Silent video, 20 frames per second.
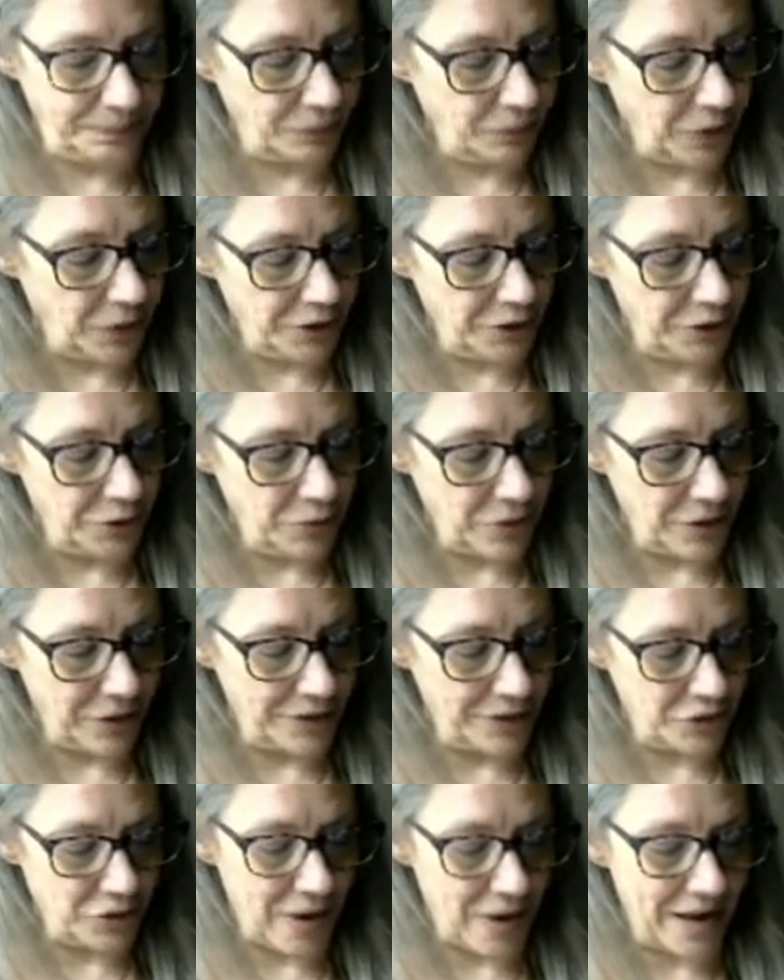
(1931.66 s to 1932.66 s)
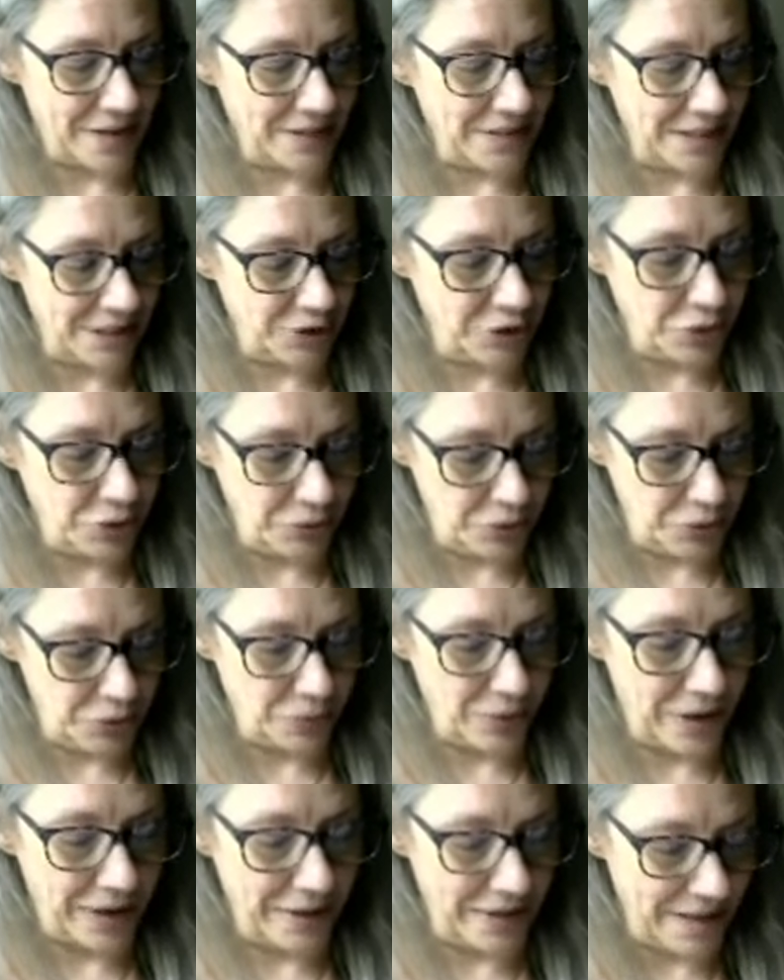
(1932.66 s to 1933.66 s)
what you are attracting to you
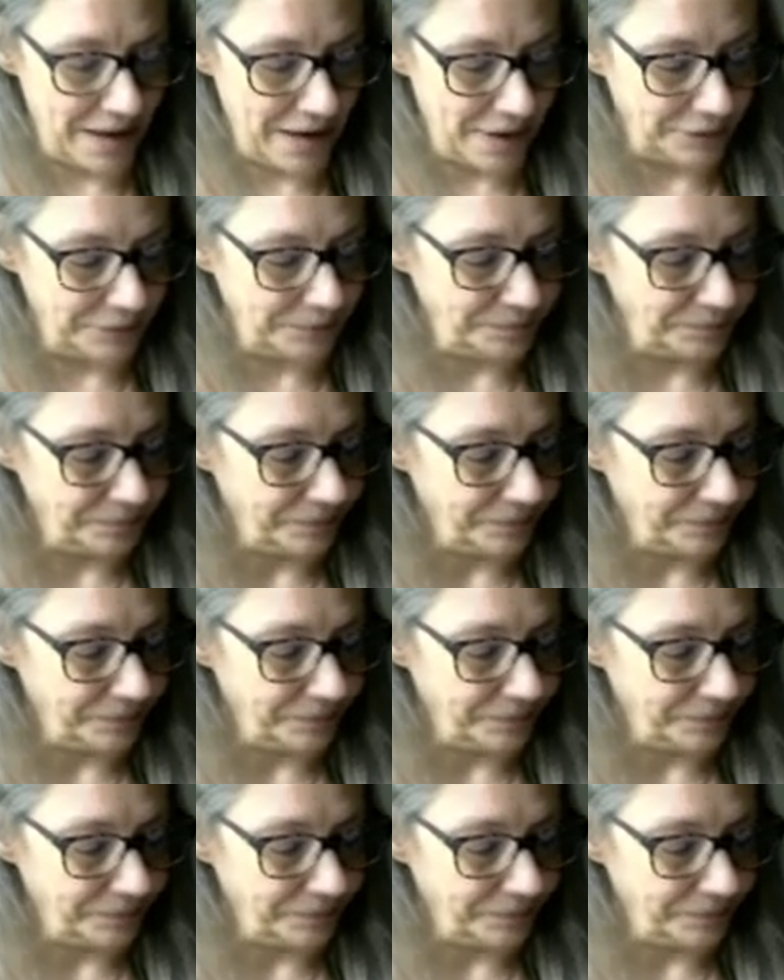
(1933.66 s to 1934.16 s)
right now.